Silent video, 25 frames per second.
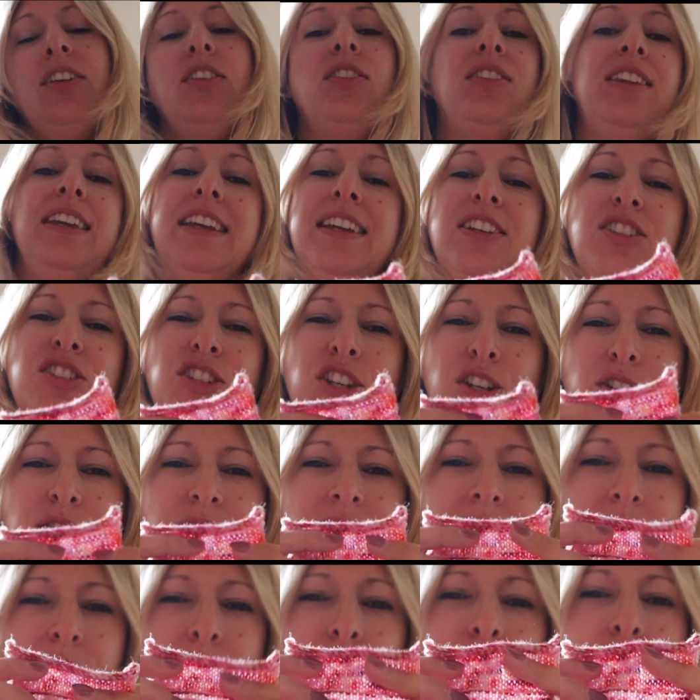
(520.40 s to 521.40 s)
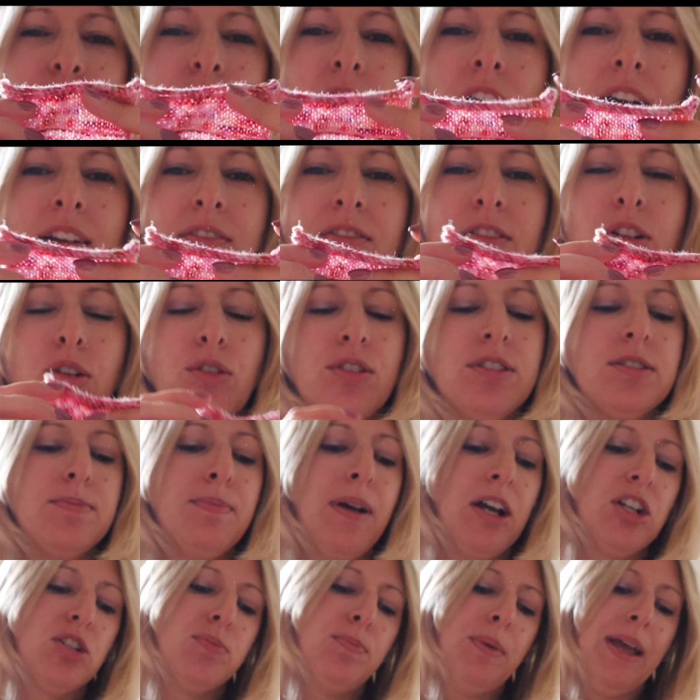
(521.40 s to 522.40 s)
the 275 looks
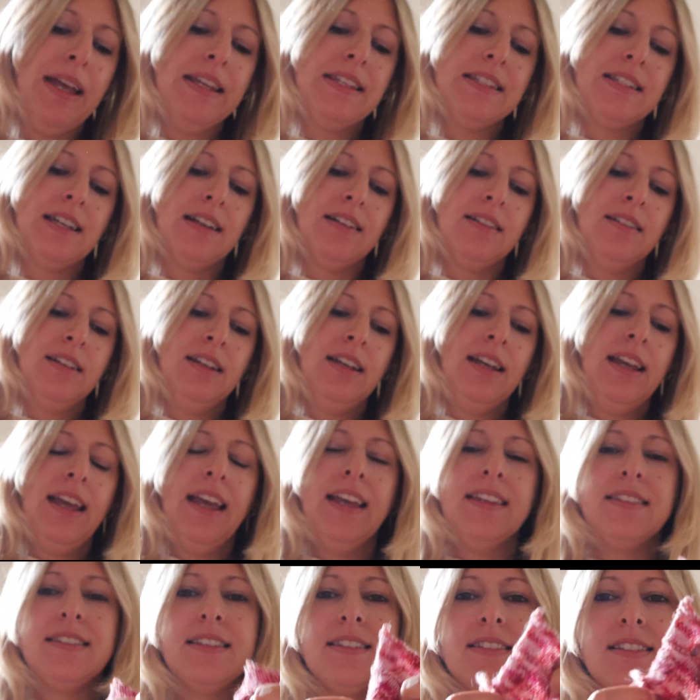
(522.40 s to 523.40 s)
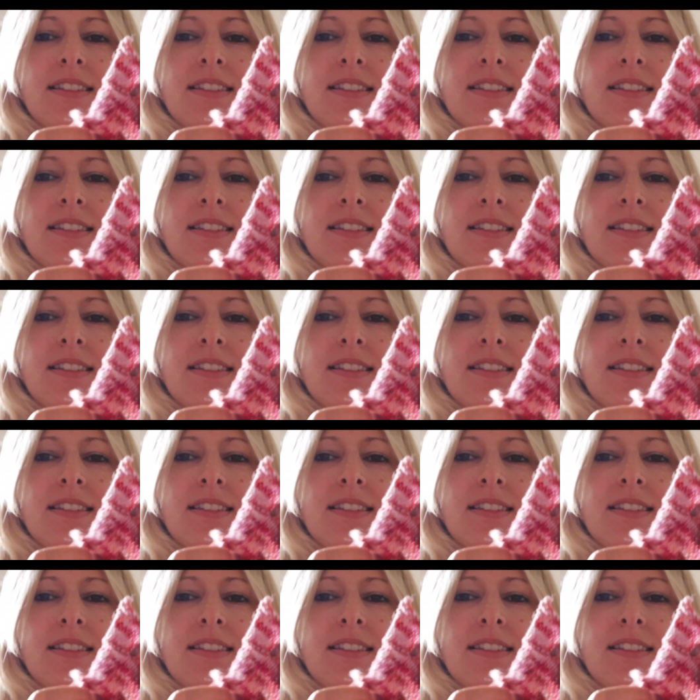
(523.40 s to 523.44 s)
much better. It's a